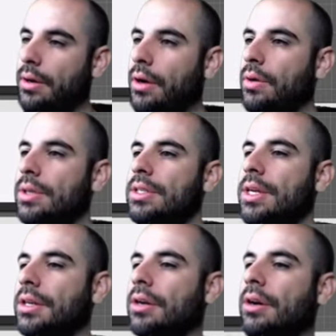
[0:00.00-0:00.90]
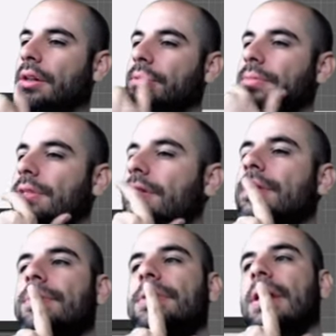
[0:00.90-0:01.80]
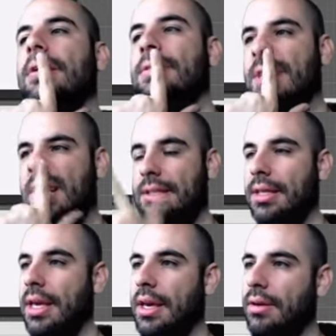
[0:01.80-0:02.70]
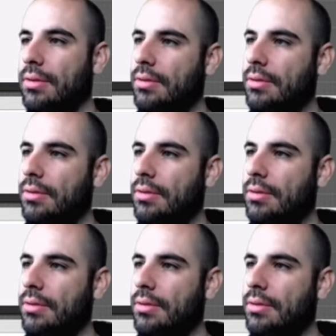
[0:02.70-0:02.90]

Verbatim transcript: Oh, it's not the columns themselves, it's the